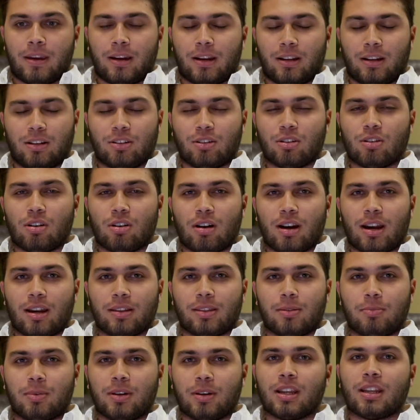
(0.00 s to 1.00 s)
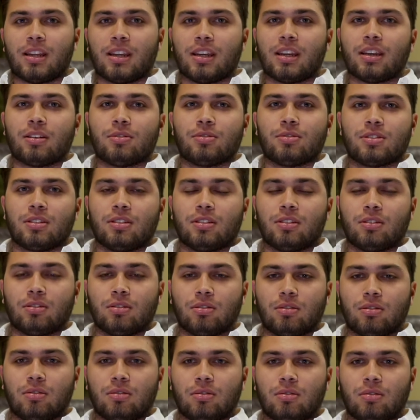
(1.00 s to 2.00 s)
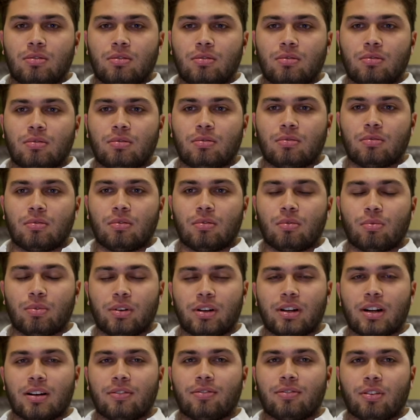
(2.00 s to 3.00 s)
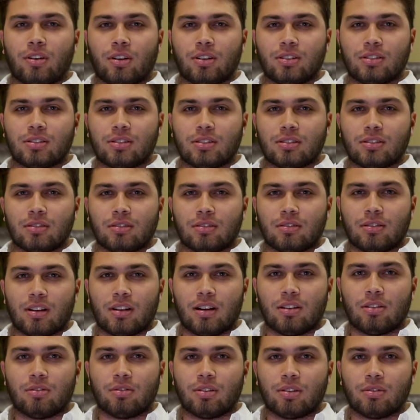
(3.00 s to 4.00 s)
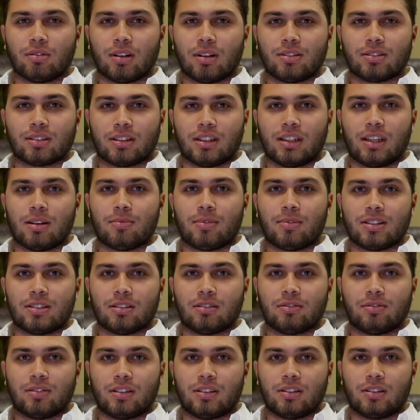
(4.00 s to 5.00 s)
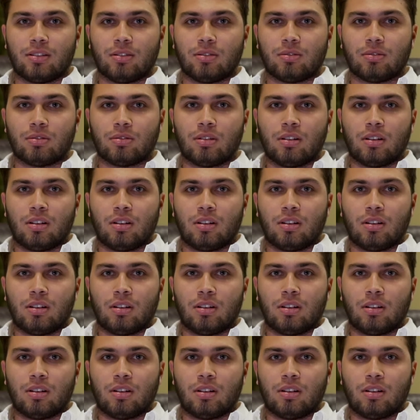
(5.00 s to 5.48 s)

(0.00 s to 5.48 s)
And then, at the beginning, it was a little weird at first, not knowing what I was going to get myself into.